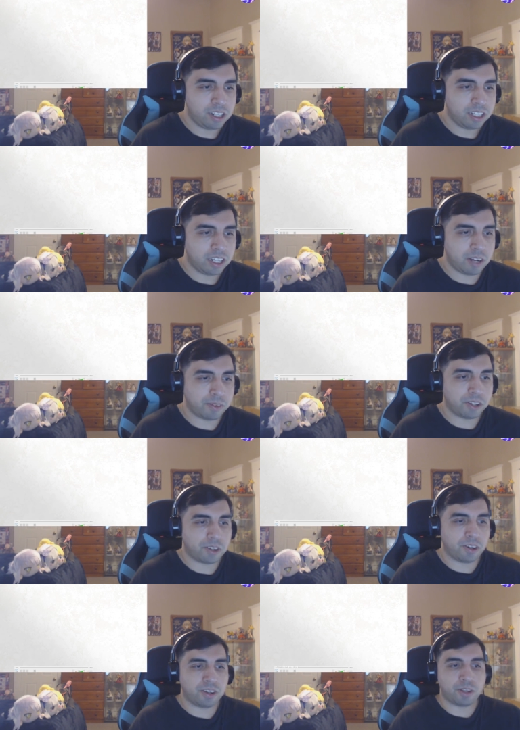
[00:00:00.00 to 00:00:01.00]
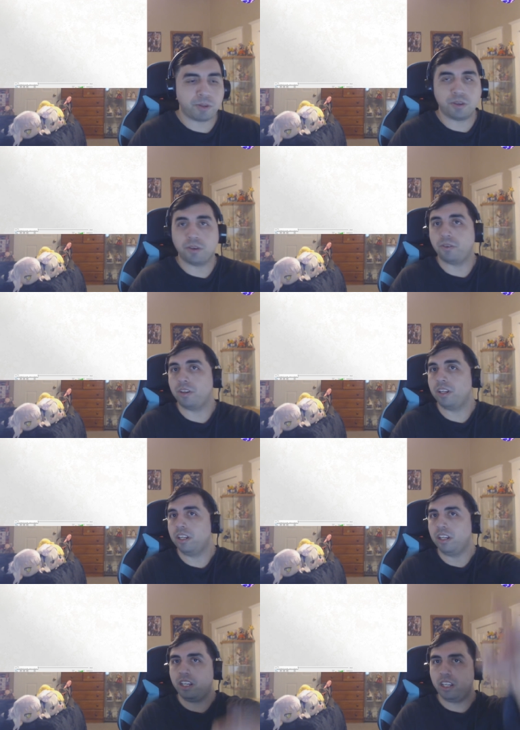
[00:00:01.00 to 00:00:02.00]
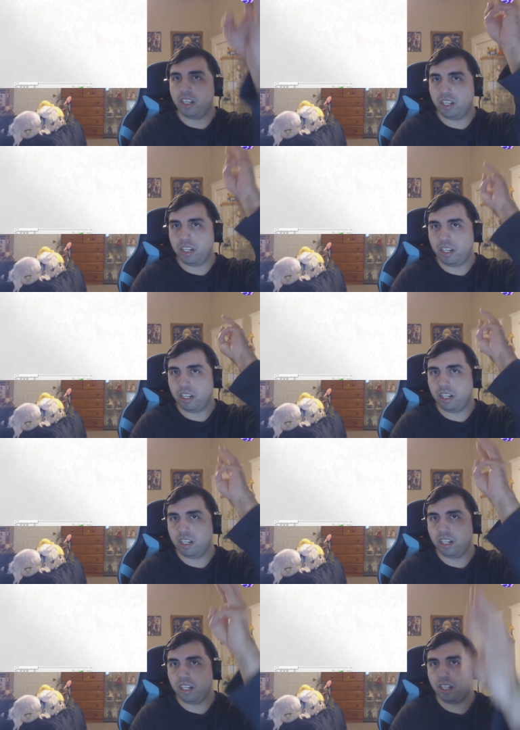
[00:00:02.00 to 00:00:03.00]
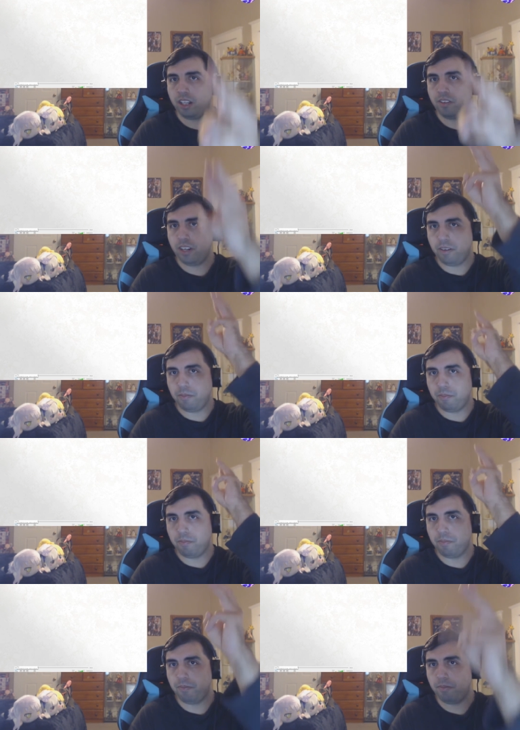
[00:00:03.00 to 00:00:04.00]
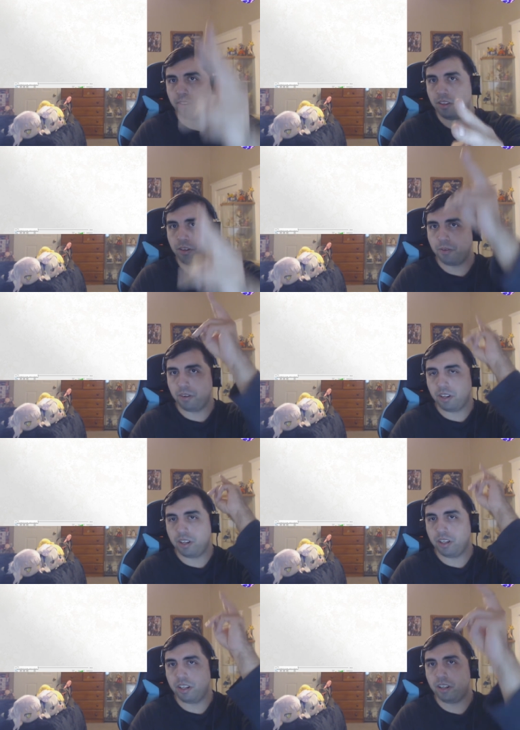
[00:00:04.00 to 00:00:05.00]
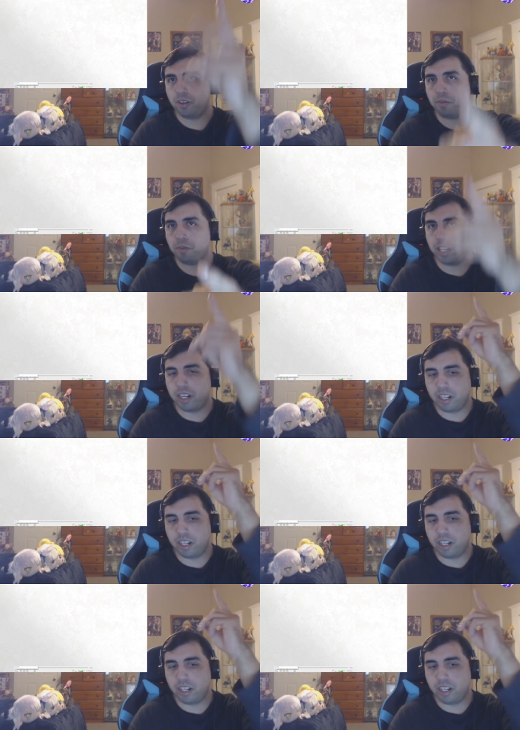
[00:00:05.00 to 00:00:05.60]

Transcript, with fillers: And we're going to start this episode in three, two, one.